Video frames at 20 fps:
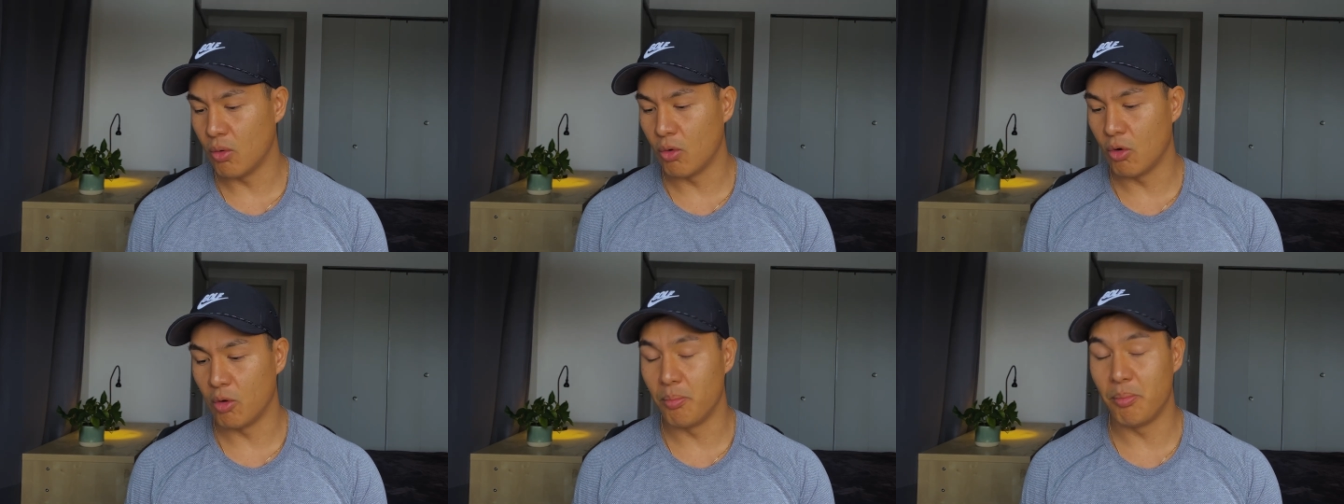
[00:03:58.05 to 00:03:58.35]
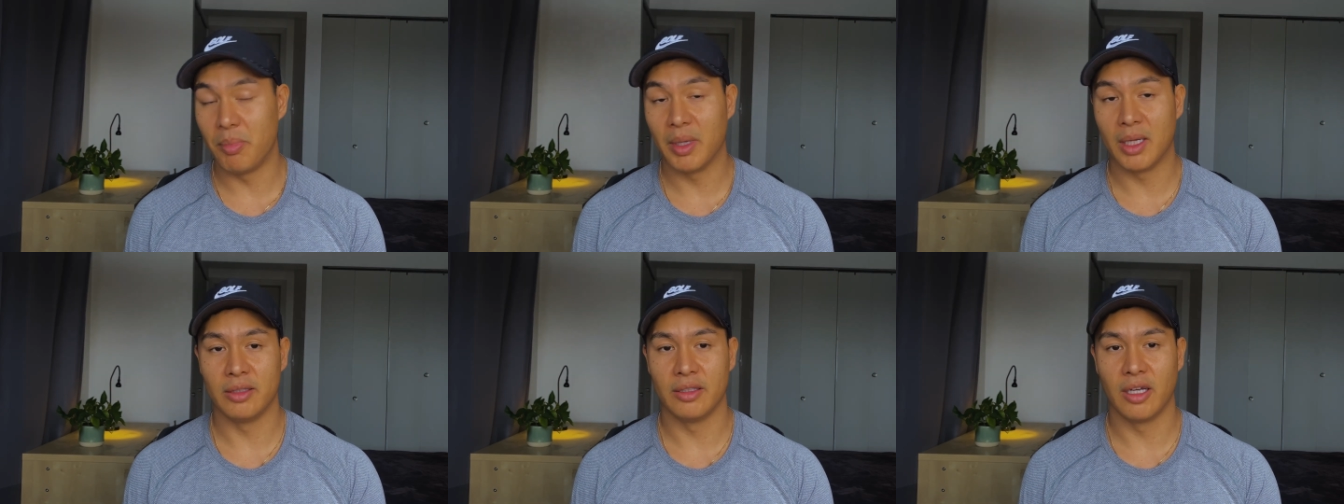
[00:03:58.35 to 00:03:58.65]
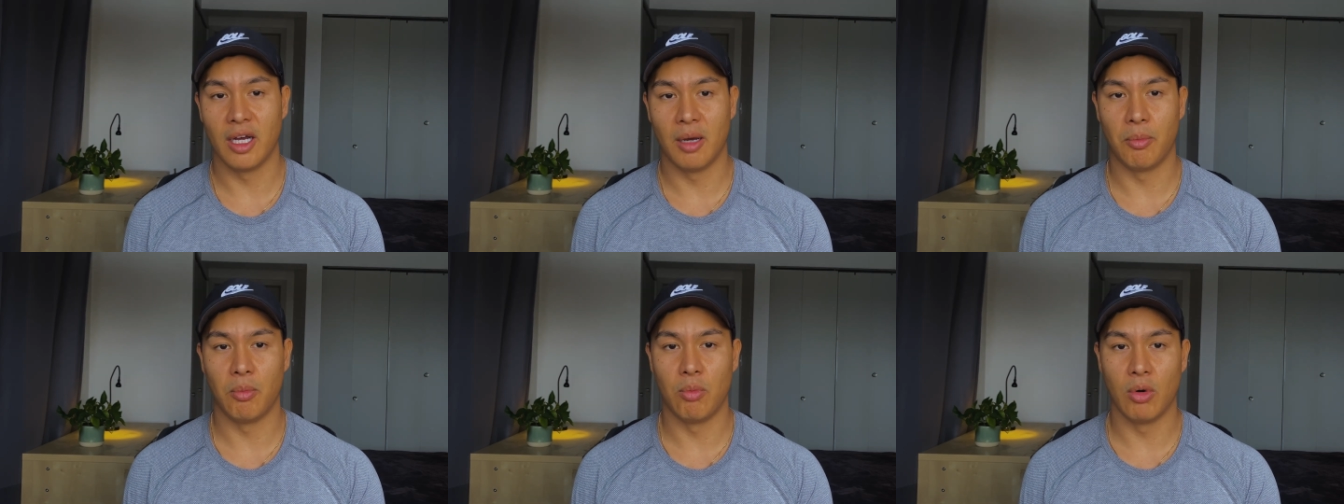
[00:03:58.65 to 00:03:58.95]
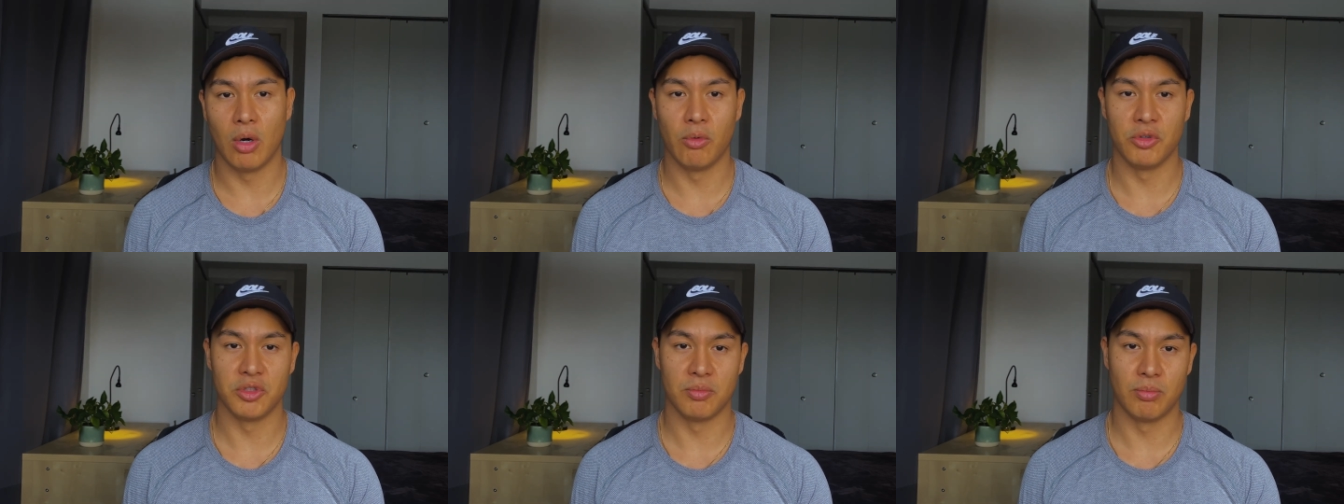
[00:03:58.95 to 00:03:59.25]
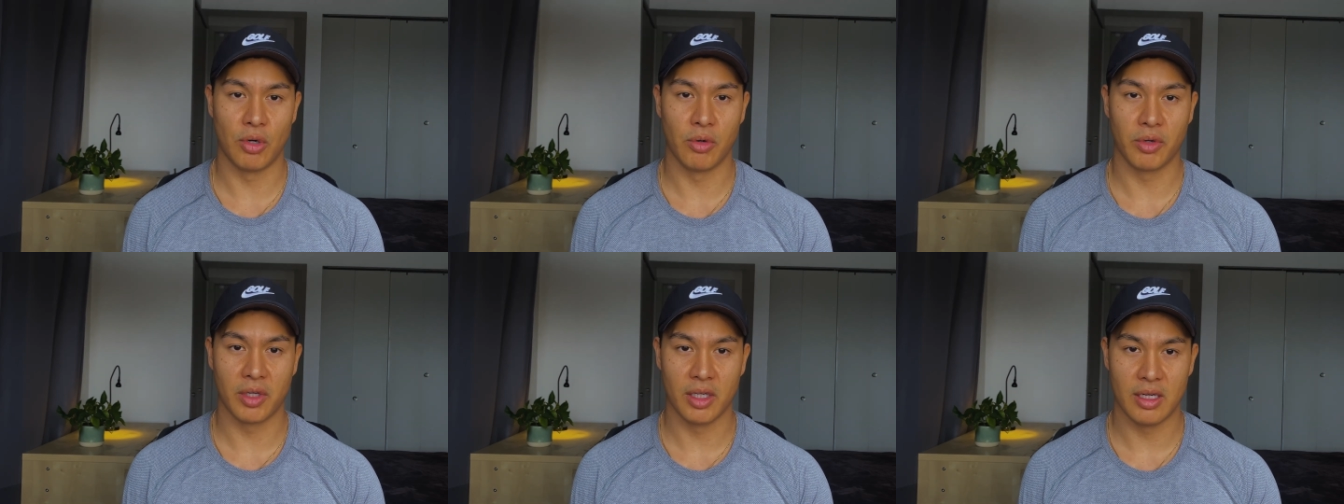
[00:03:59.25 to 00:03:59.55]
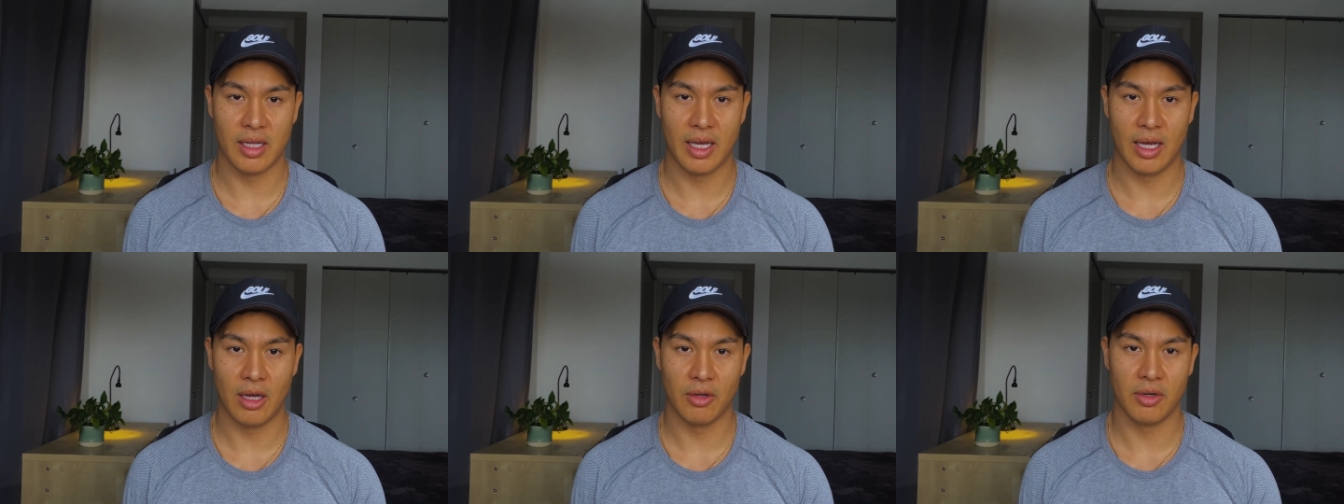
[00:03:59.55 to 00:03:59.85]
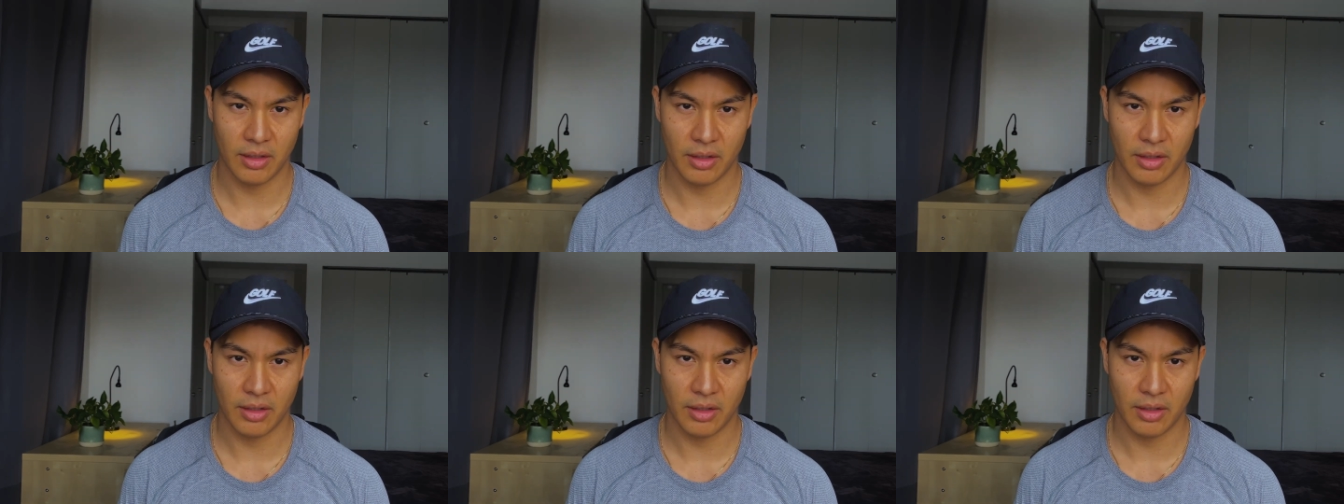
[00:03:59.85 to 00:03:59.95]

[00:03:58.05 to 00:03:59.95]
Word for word: or build up what was broken down